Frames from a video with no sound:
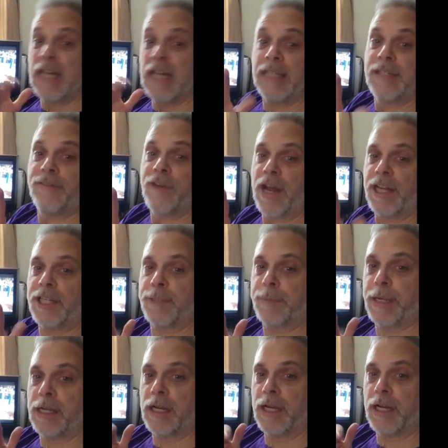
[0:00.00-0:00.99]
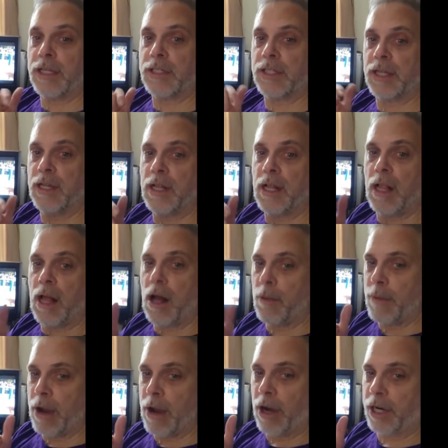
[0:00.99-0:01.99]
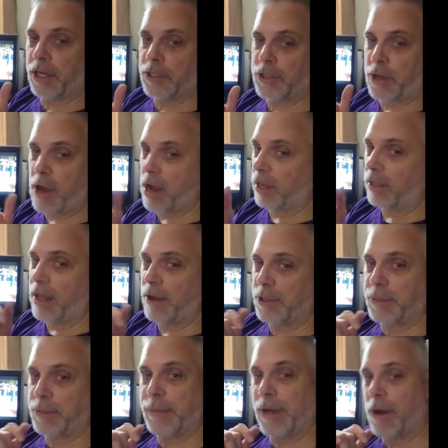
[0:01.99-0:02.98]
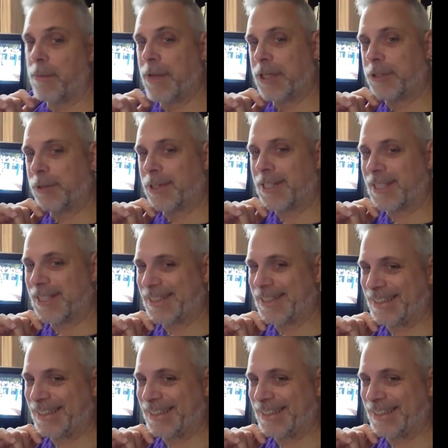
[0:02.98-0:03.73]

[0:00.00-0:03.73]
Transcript: device, because Americans are not allowed to be armigerous.